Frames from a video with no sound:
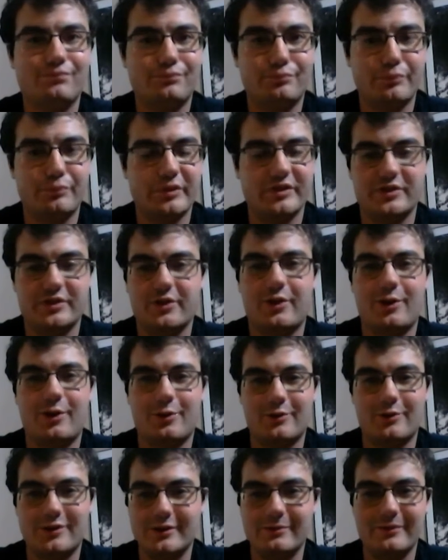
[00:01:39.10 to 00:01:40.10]

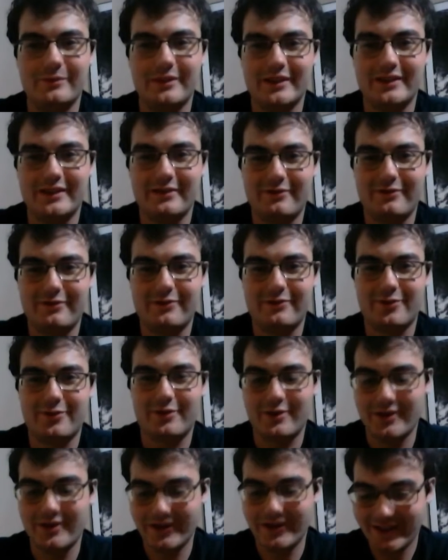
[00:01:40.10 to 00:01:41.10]
bizarre to me
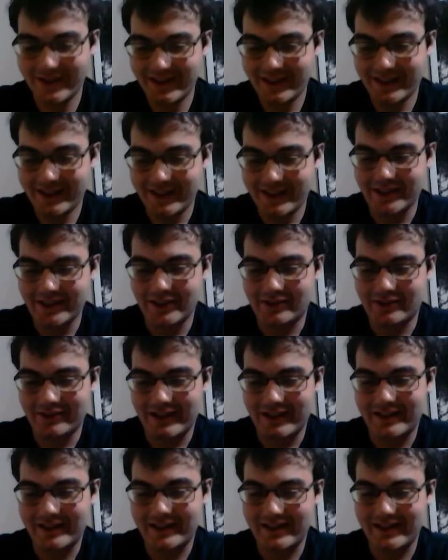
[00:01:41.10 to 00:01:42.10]
for,
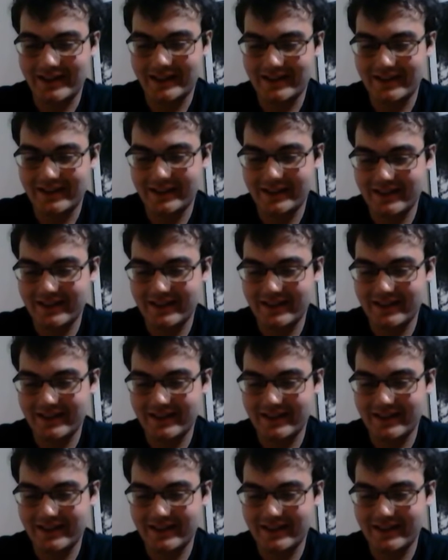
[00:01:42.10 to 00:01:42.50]
landing